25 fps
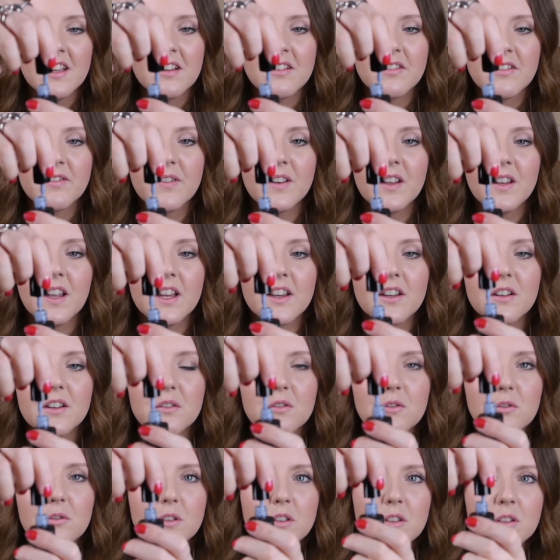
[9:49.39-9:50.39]
for like
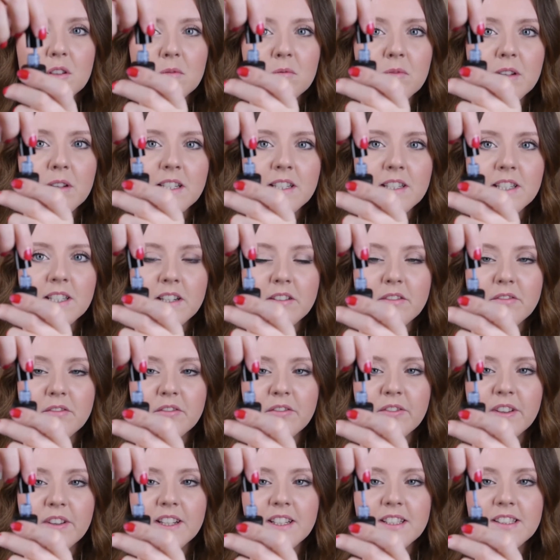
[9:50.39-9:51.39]
autumn, winter
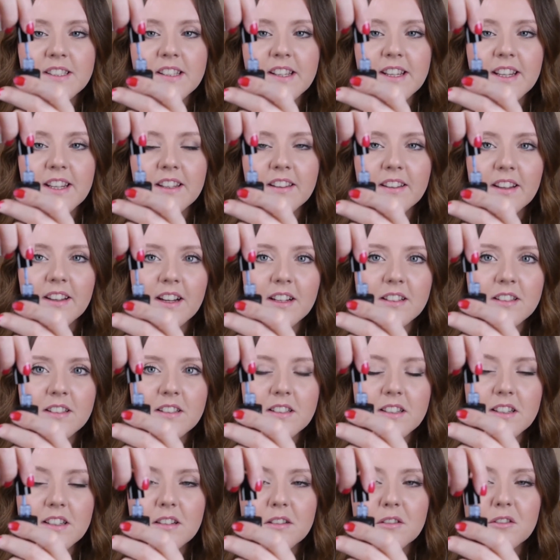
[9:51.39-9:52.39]
and things like
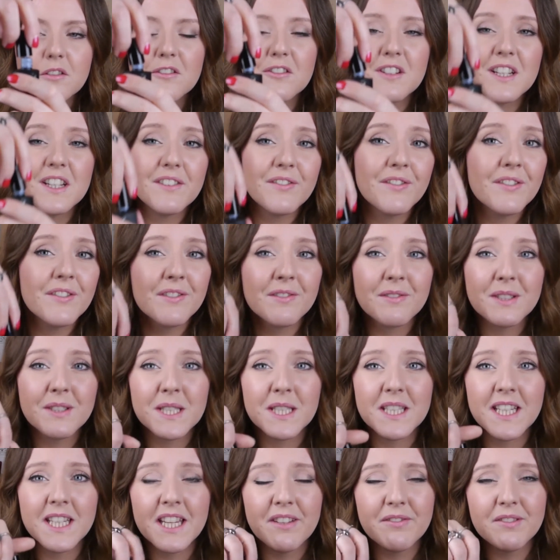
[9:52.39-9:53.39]
that. or
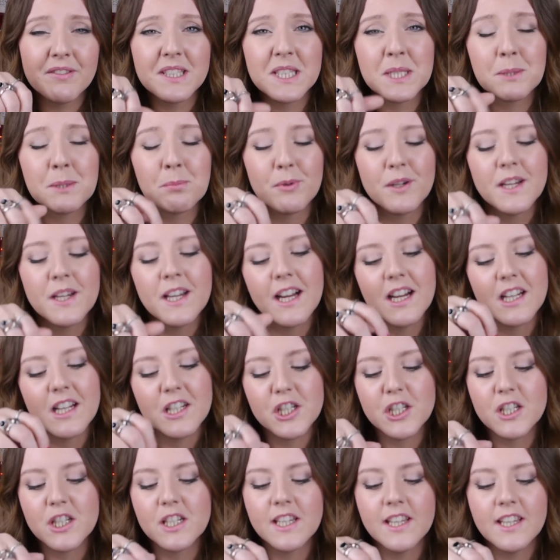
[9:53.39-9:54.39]
even spring
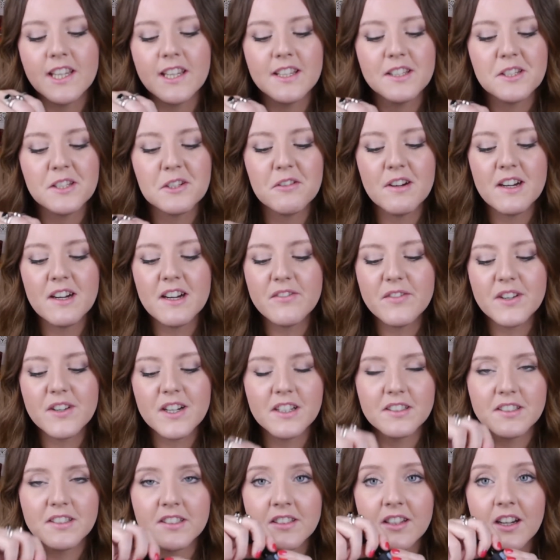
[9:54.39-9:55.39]
actually. It's quite a
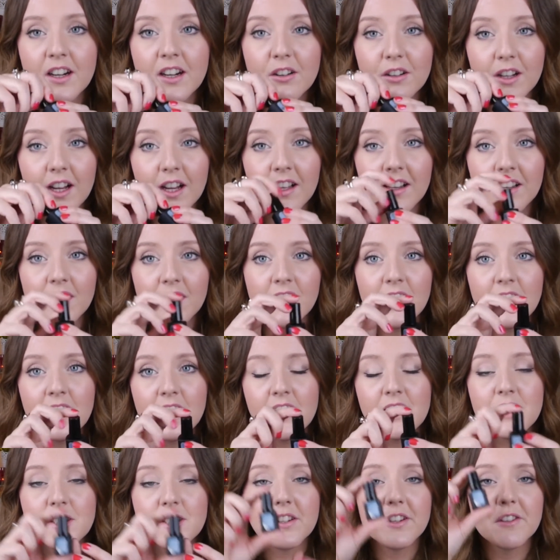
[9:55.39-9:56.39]
versatile colour,
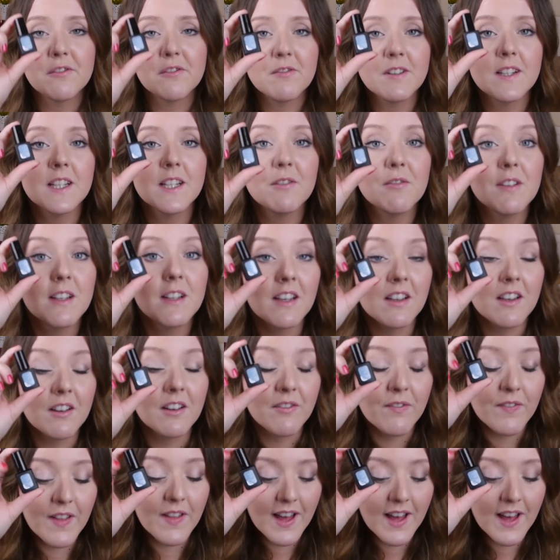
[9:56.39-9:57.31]
so I really love